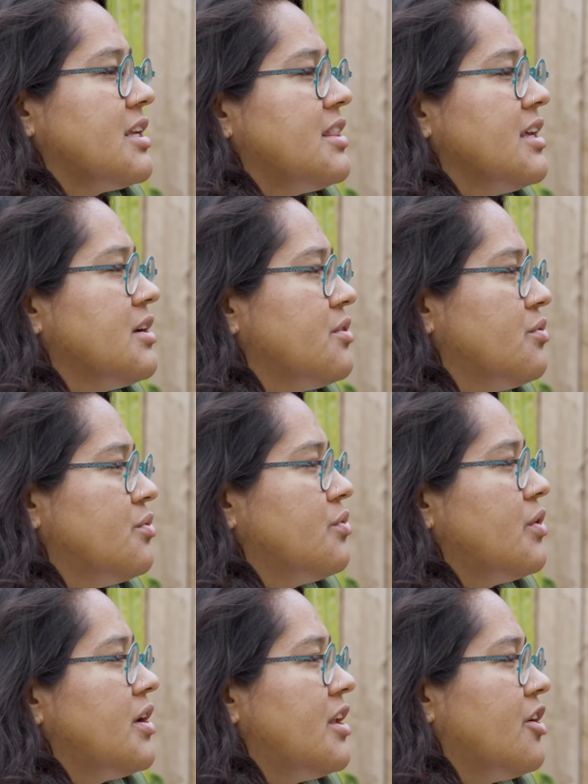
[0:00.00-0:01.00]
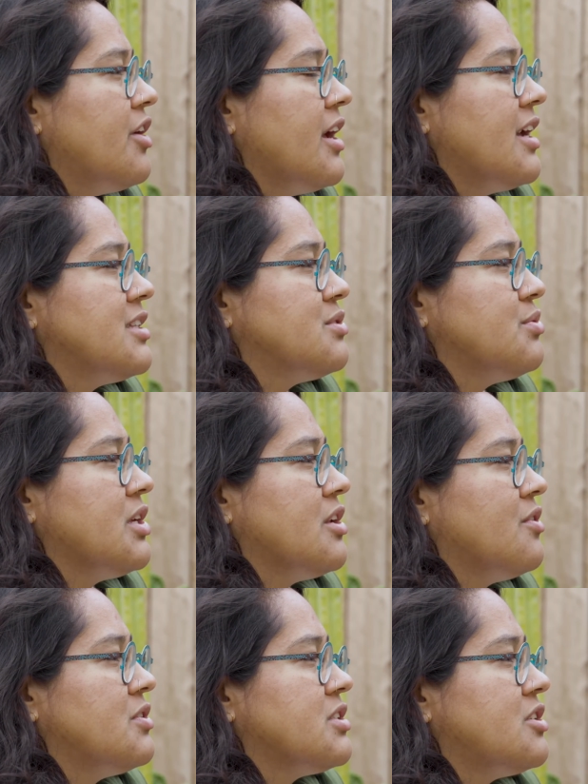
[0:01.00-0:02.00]
I think in our heads we can
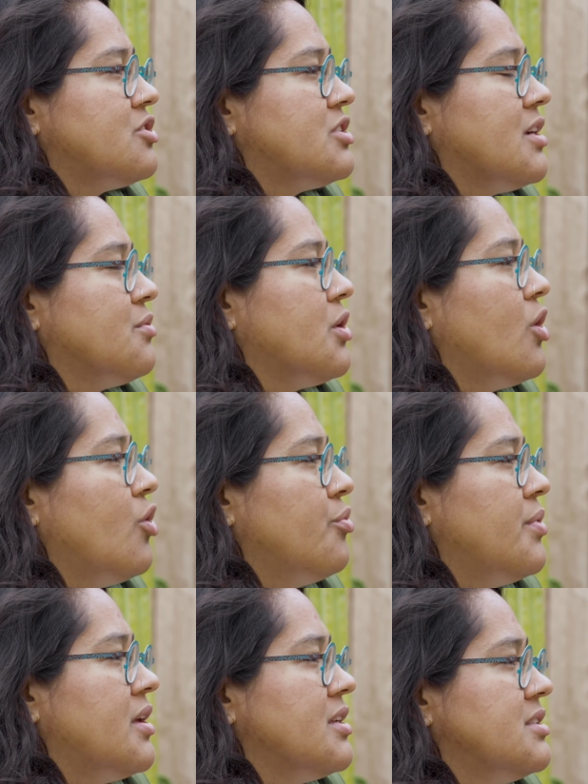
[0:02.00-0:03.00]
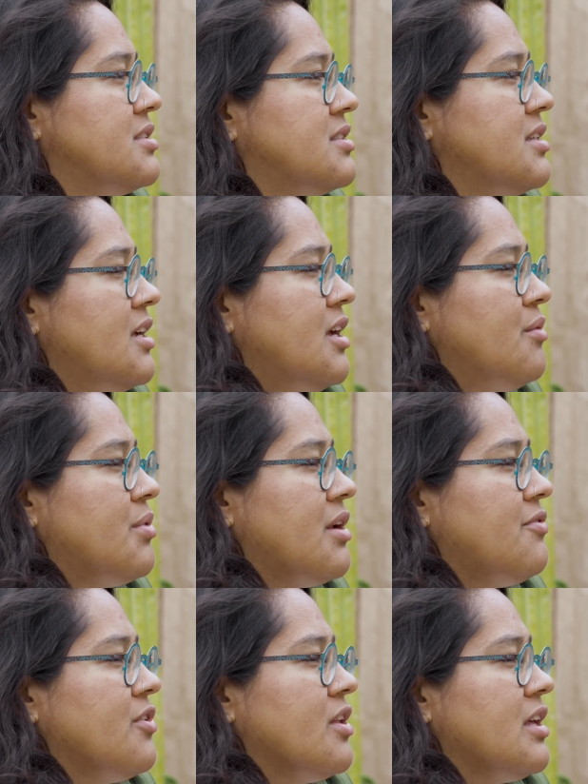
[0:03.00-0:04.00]
always understand what home is, mm -hmm. but I
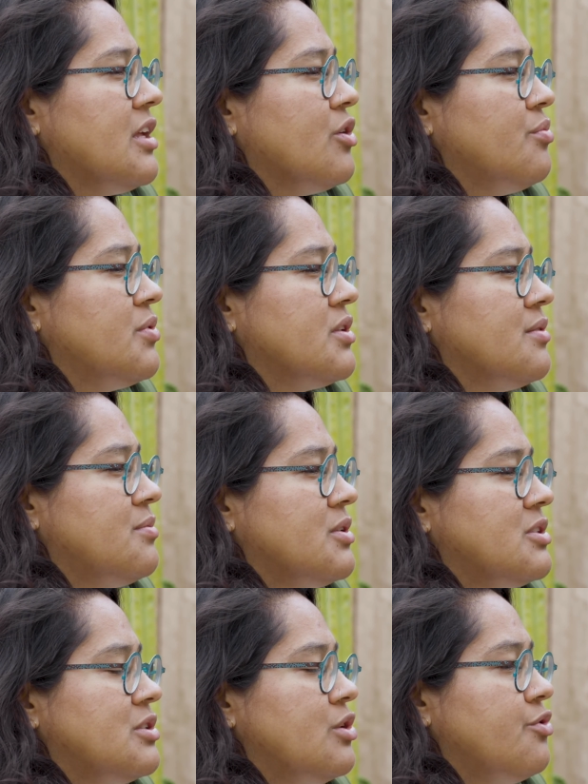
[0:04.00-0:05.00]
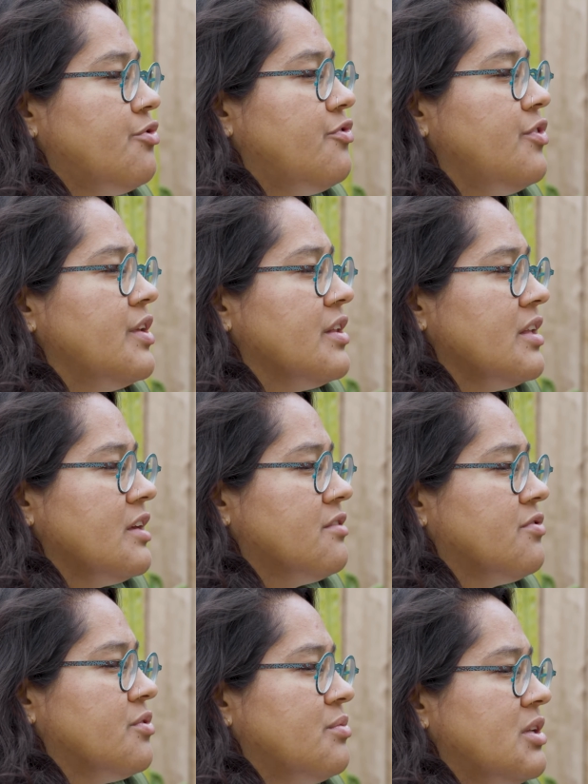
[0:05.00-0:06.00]
feel like it opened up this new feeling
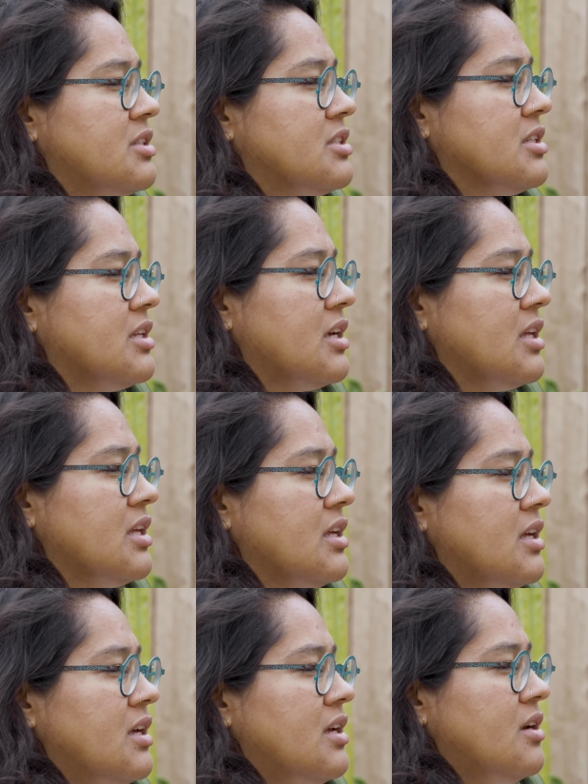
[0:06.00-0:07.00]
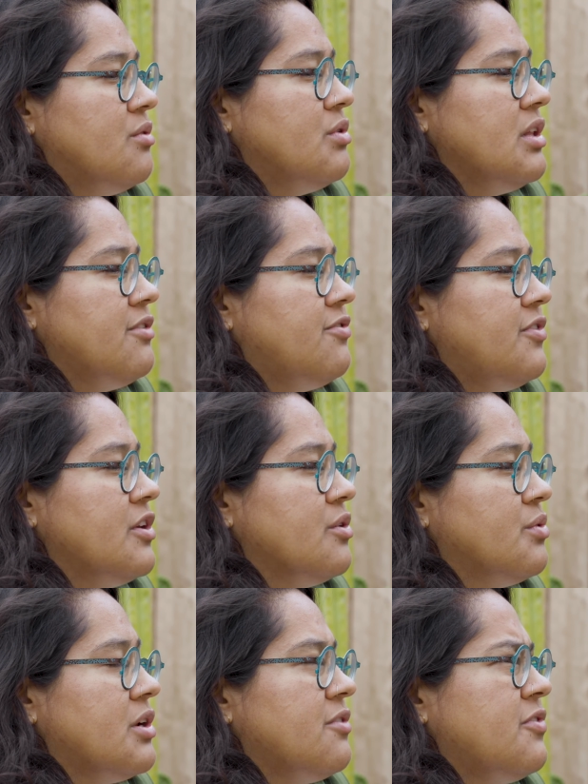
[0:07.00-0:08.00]
for me to like really feel
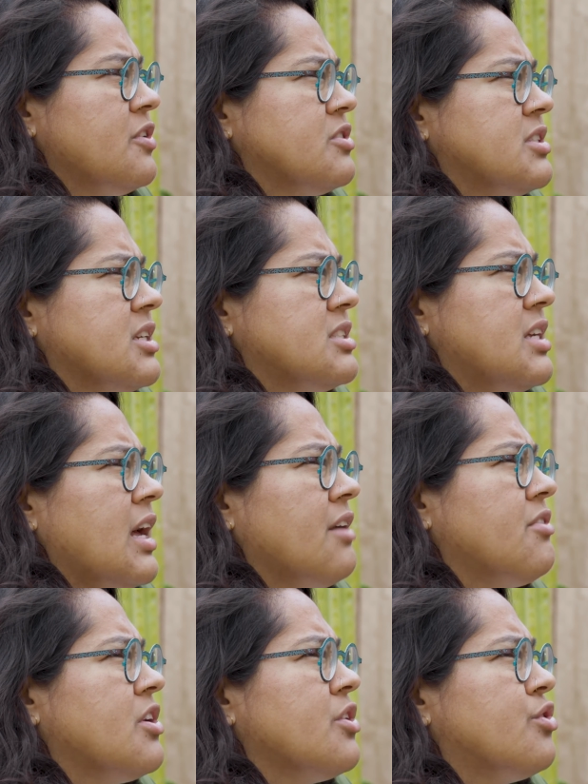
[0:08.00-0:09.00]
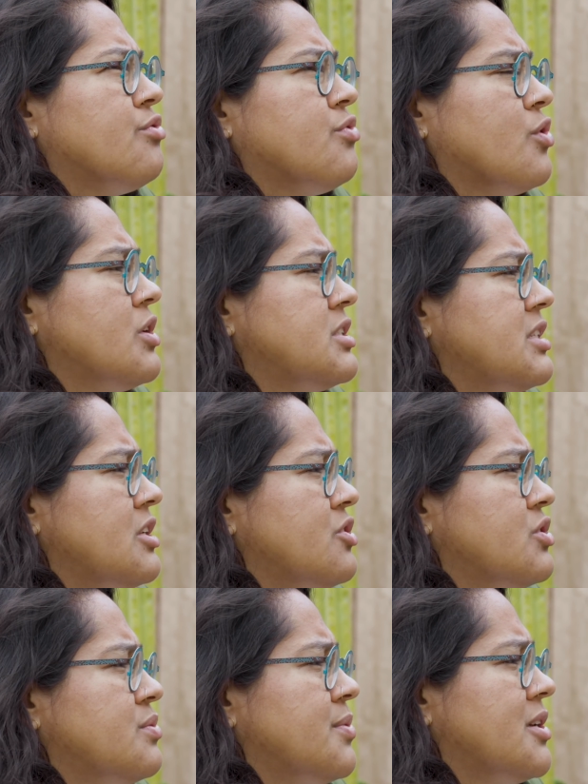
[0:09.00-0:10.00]
what it feels like to have another voice in your
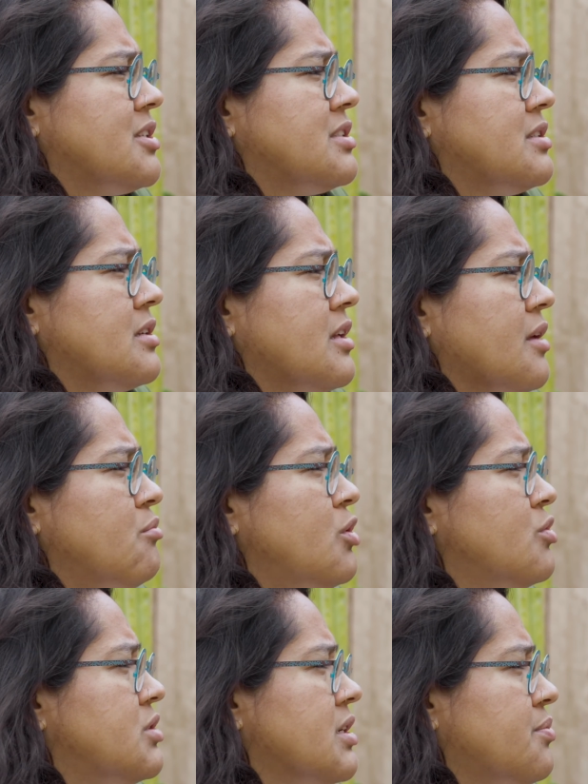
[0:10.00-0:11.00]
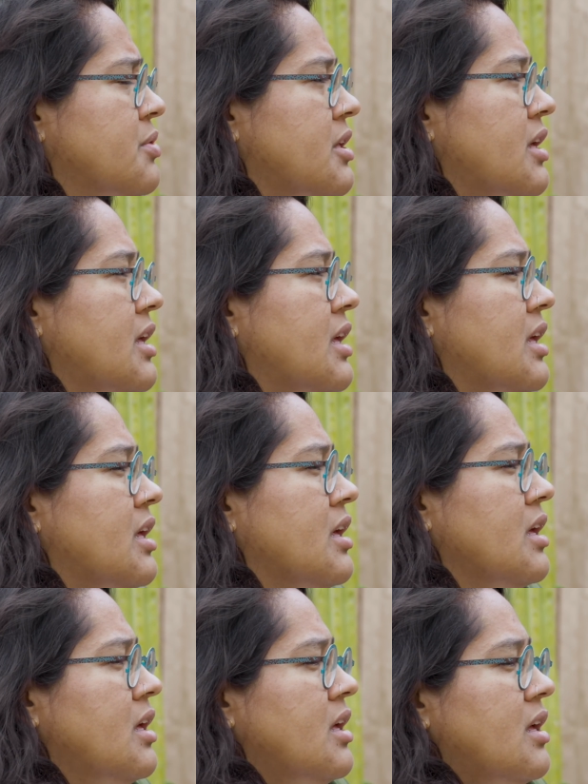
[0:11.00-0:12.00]
space, to, like music playing,
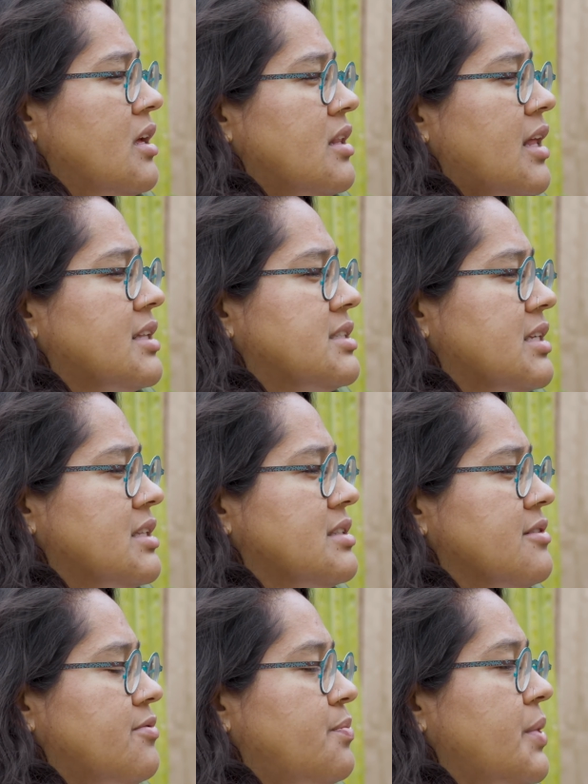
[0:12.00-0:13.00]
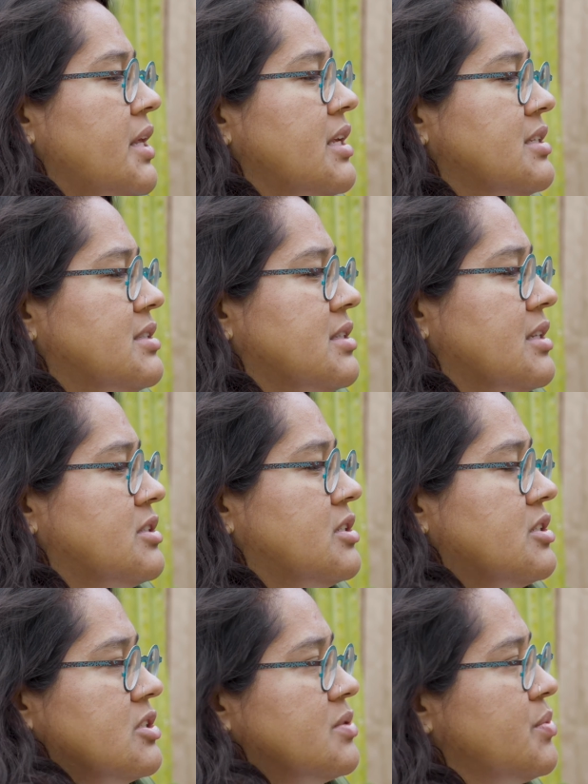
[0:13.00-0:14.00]
that sense of peace, and to
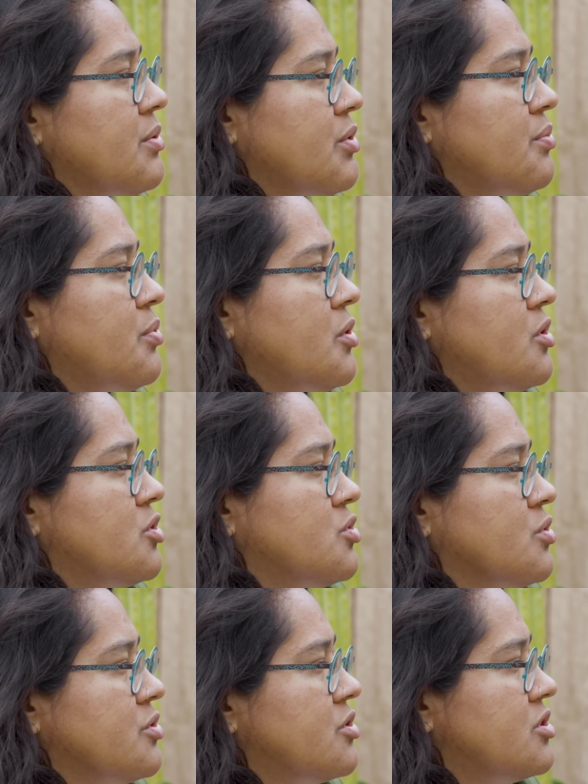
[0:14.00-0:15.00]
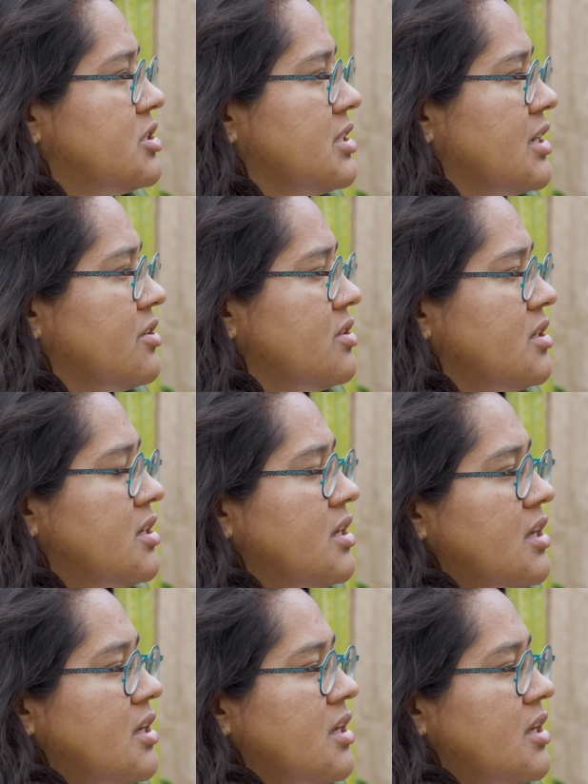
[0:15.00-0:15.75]
just be able to put your shoulders down.